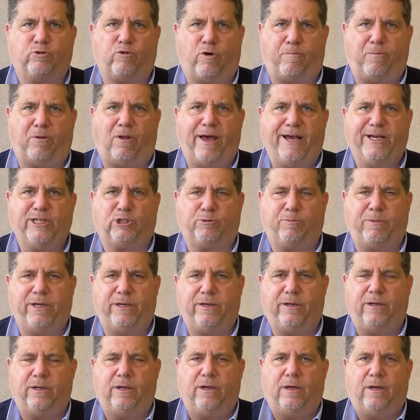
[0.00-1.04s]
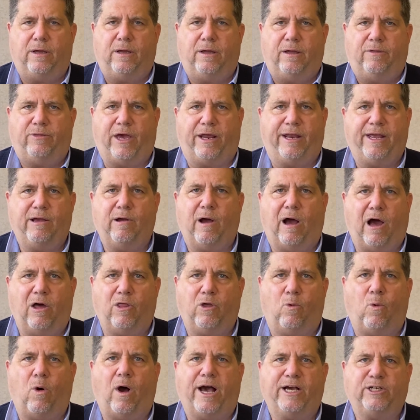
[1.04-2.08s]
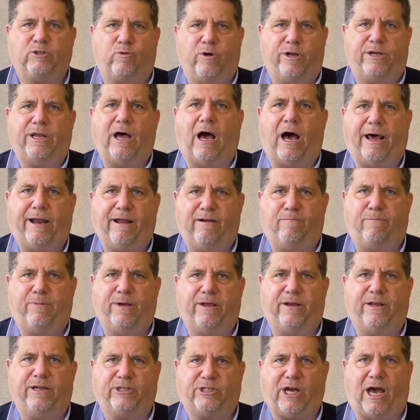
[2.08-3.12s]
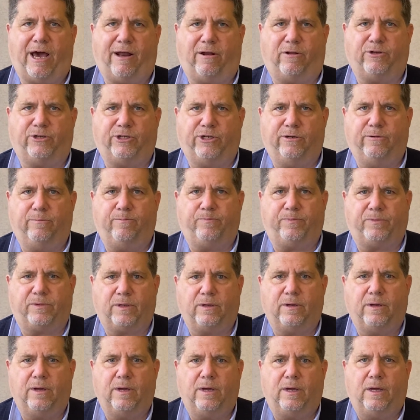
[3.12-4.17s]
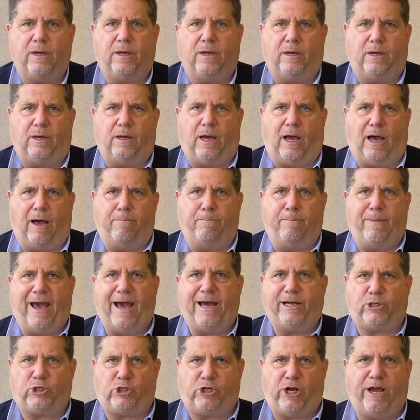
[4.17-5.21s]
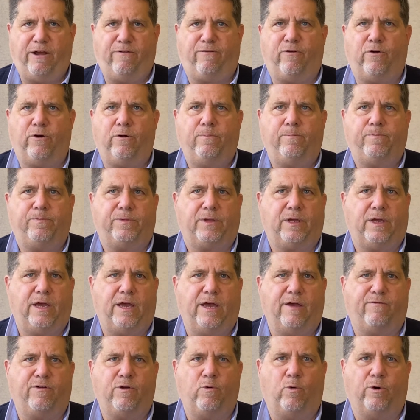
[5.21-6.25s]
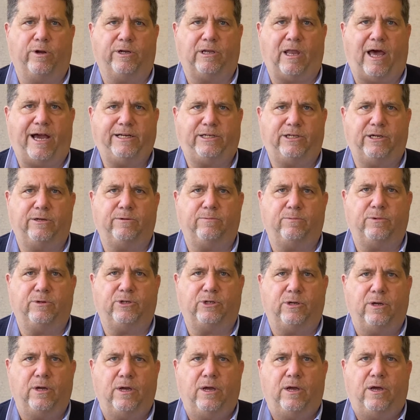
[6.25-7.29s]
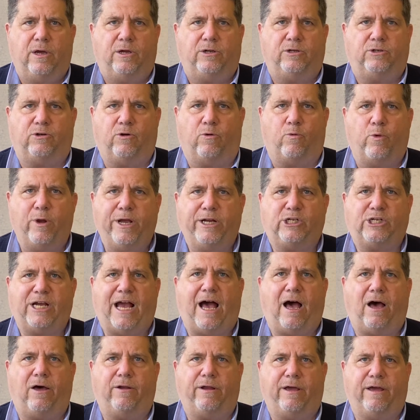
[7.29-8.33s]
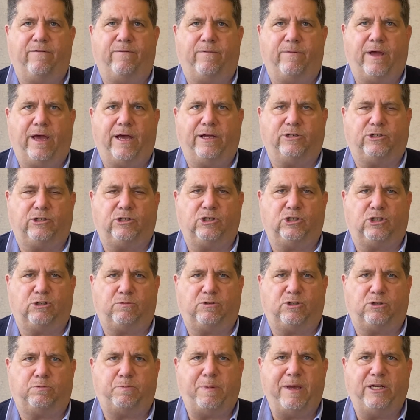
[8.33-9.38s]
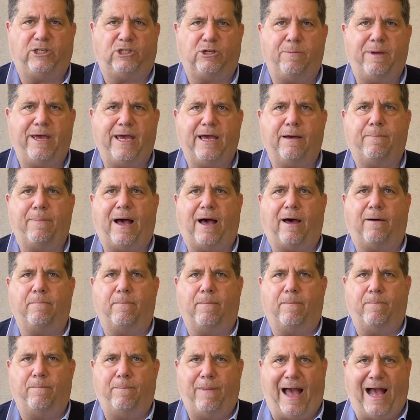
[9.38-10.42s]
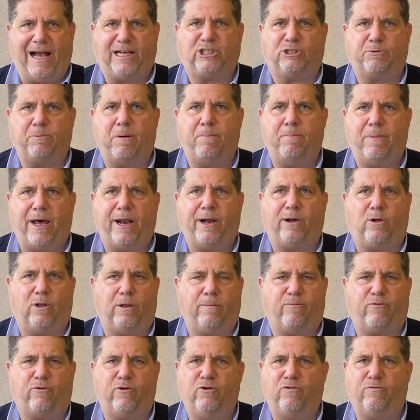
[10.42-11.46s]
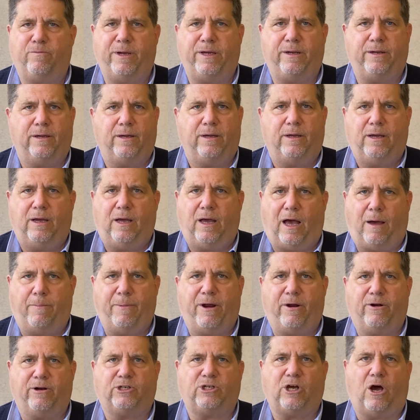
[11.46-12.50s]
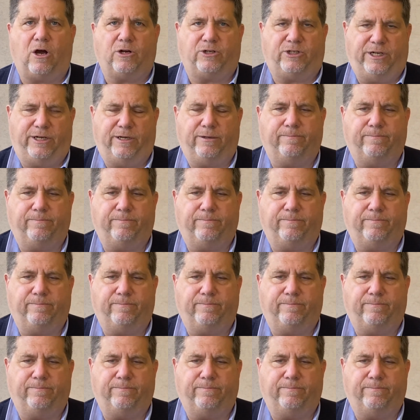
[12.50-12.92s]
replacement that he otherwise would not have been entitled to. I'm Matt Schaffer. If you would like to reach out and speak to me about maximum medical improvement, I'm here to talk to you.